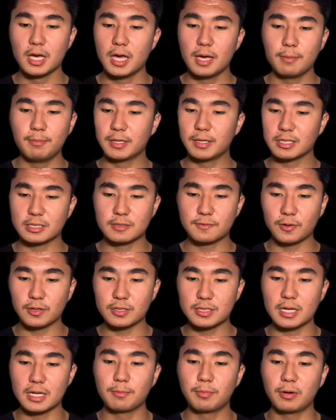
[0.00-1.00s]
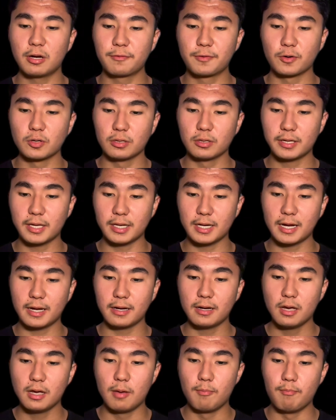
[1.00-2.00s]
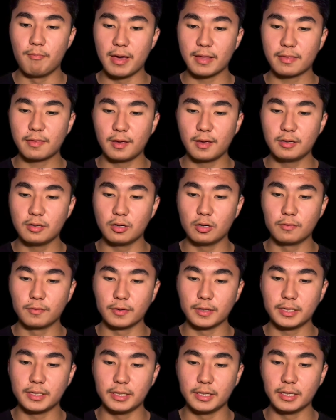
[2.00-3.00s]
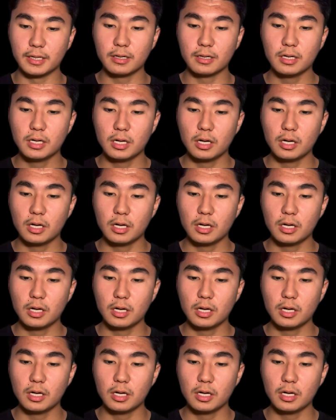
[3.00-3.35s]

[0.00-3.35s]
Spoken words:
because, for example, if we're looking at methane over here,